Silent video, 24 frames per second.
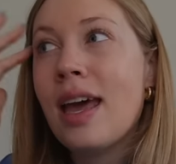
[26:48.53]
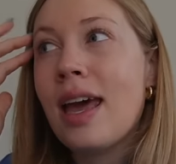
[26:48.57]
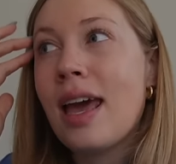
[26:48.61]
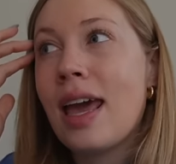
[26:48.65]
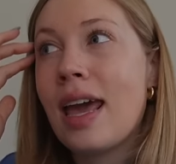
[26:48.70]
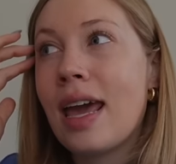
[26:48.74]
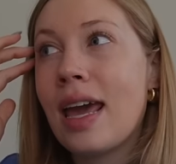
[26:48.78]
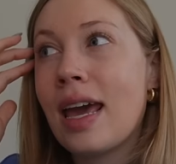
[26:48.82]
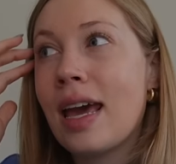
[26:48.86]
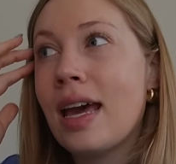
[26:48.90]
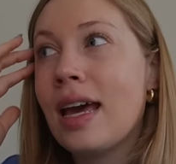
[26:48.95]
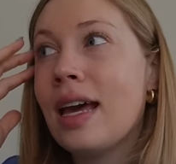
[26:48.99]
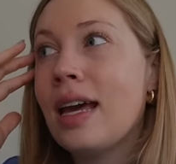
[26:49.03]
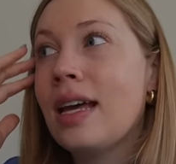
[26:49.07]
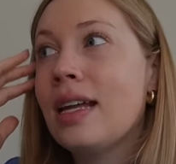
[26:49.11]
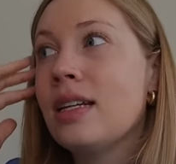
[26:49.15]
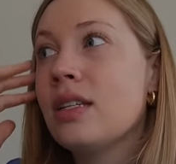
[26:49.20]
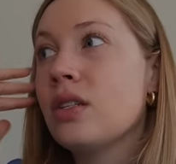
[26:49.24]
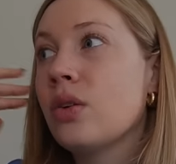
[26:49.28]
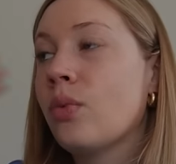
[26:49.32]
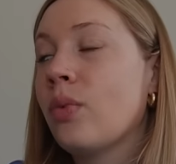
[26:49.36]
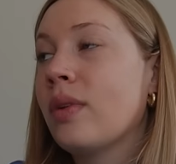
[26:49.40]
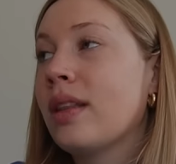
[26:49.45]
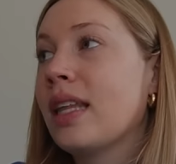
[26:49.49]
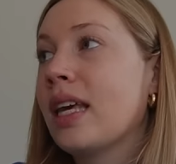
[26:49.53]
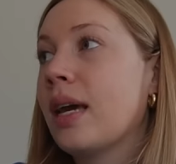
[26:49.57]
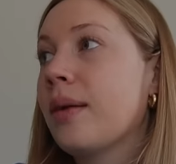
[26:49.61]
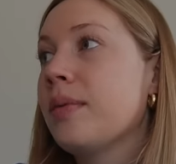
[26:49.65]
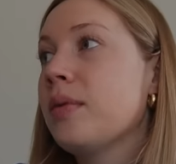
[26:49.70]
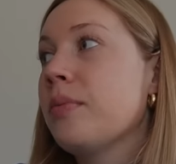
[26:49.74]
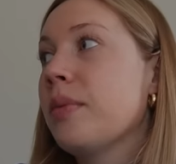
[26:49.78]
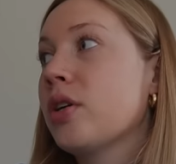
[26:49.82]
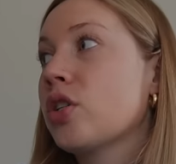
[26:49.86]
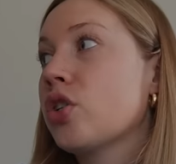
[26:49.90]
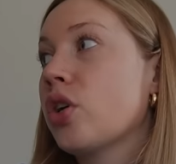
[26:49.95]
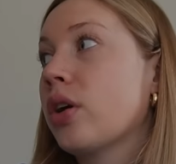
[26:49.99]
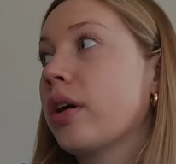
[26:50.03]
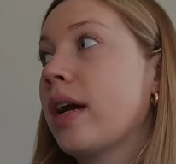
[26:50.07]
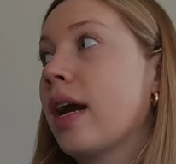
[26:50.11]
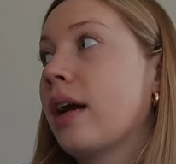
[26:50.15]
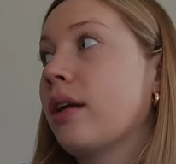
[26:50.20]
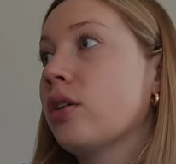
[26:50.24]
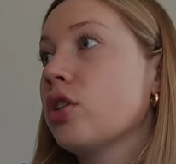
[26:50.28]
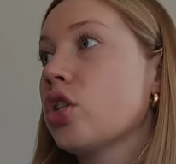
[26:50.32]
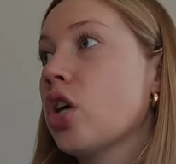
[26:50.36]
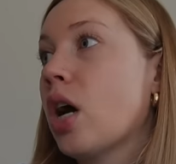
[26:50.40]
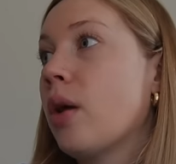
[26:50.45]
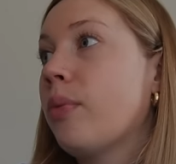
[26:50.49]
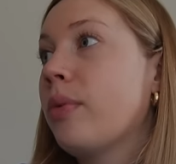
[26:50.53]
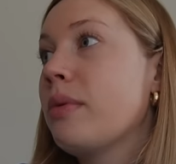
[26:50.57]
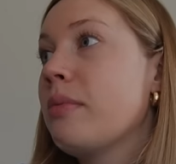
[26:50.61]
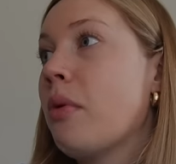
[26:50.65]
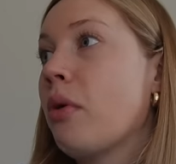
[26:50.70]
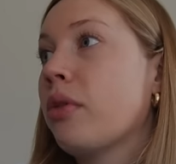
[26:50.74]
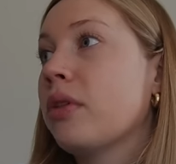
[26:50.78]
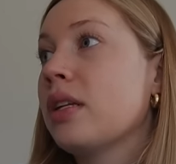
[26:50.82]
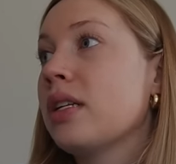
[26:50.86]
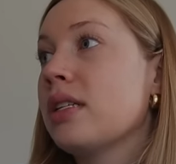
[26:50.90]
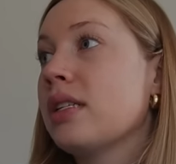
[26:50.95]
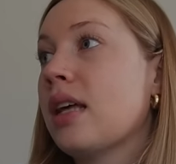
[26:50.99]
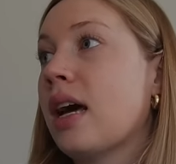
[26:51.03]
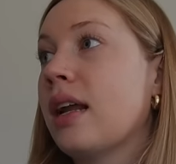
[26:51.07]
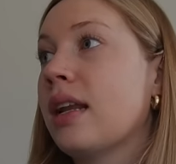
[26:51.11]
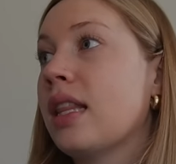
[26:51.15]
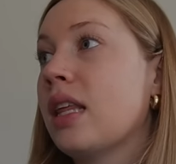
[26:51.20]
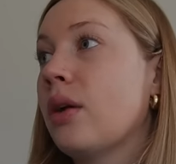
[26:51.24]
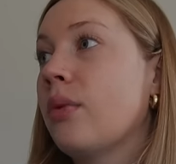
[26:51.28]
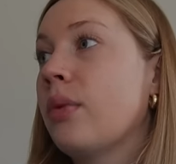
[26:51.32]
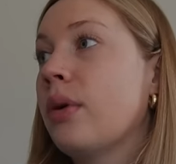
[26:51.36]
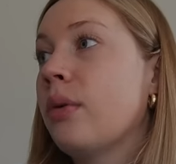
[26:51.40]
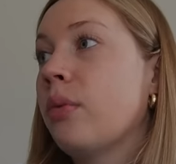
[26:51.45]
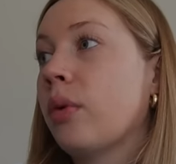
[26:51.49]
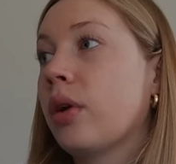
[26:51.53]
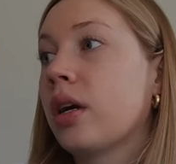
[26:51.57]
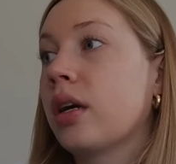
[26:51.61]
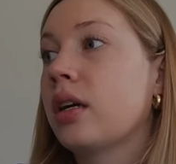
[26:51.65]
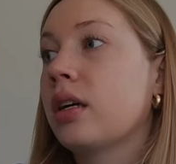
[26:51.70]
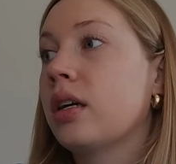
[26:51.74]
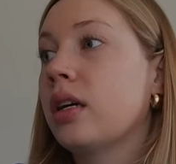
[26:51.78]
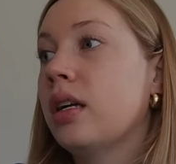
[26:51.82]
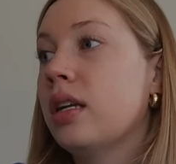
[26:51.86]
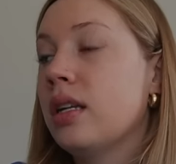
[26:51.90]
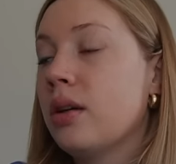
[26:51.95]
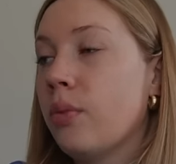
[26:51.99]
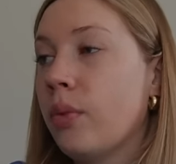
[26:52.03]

And when they came to measure our countertop, we both decided that we weren't gonna,